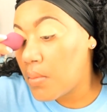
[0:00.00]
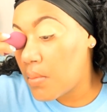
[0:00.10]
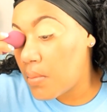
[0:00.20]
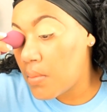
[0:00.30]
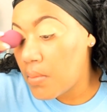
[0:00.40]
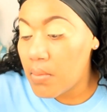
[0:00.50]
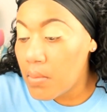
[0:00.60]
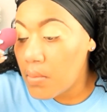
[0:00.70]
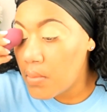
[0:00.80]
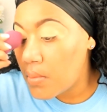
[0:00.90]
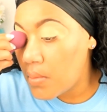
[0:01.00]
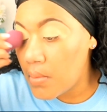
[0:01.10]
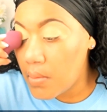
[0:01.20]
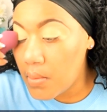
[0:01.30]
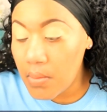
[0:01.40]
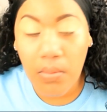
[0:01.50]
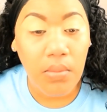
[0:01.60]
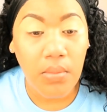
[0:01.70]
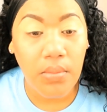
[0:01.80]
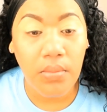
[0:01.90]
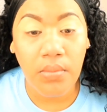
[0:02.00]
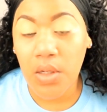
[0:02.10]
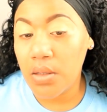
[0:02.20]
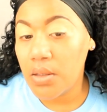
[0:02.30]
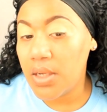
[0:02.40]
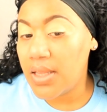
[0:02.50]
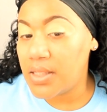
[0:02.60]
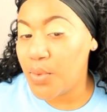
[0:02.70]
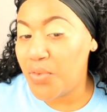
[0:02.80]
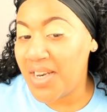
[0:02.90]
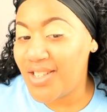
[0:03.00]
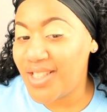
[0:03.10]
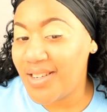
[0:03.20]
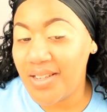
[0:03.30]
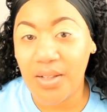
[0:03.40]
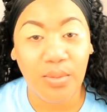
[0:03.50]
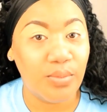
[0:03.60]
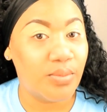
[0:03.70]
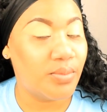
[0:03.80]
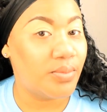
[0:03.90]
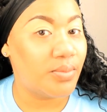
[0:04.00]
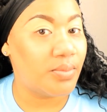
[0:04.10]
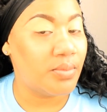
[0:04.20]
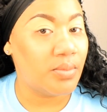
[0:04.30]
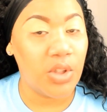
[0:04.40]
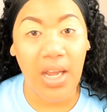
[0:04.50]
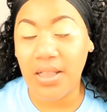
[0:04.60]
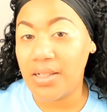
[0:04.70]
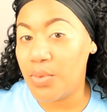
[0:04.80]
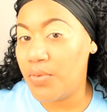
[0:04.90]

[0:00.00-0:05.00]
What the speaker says: And to be honest, I truly believe I bought this sponge at my local Ross.